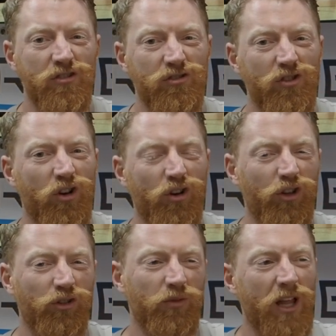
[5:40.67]
sort of
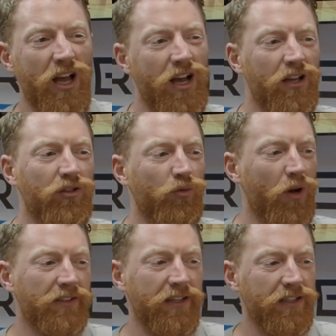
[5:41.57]
coiled up like that. So
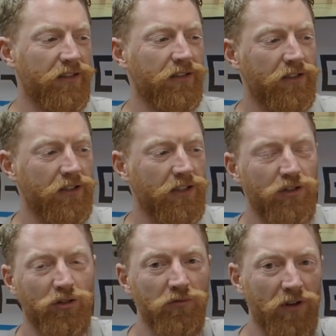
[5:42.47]
what I did
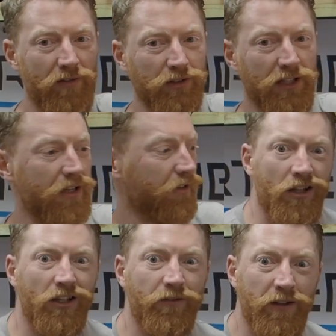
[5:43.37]
is I unraveled it,
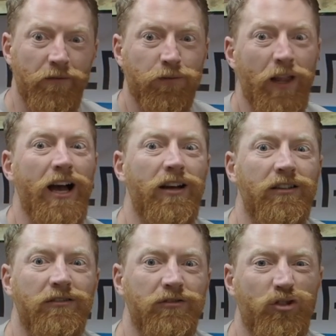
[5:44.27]
left it flat,
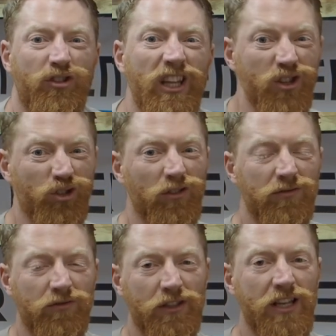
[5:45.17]
just in the sun
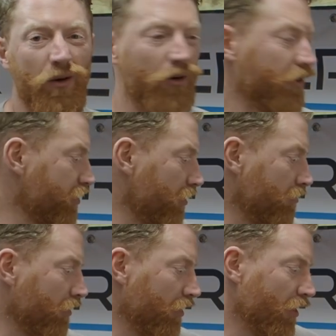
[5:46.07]
for an hour or two,
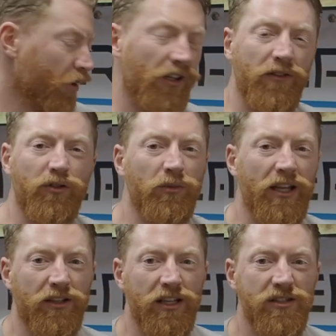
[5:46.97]
left some
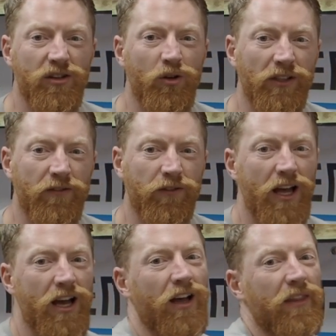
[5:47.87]
lead on it to hold it
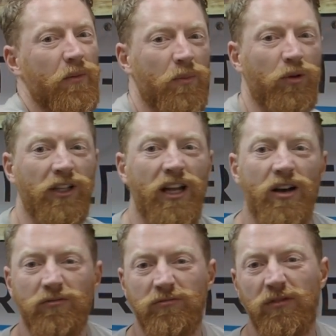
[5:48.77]
flat, and then when I pulled it
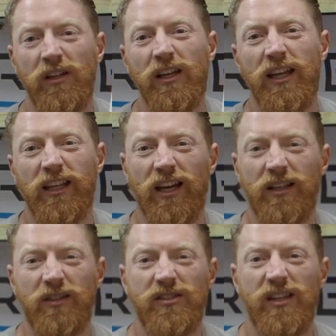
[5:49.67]
out, it kind
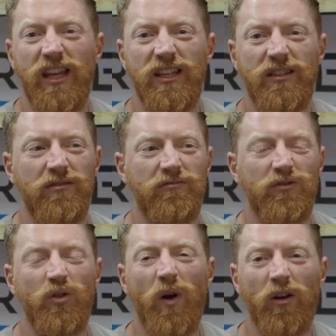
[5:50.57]
of stayed
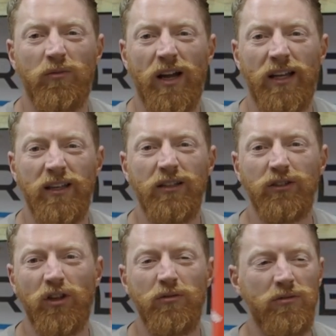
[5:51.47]
quite upright. It'll
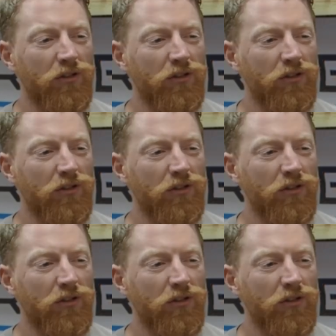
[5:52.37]
do.